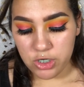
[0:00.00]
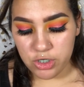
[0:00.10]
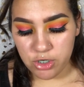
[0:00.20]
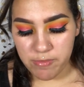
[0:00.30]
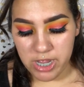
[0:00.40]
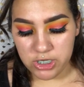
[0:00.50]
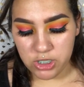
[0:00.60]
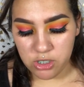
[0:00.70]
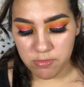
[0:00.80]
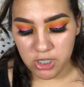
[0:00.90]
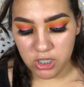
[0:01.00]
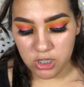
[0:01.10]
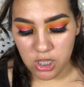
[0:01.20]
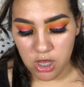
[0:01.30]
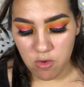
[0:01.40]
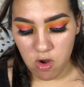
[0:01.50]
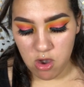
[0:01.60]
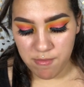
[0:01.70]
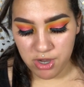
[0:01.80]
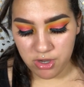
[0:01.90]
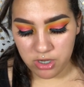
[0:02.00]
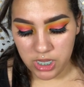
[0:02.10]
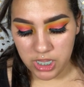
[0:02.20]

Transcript: True Match Lumi Glow Armor.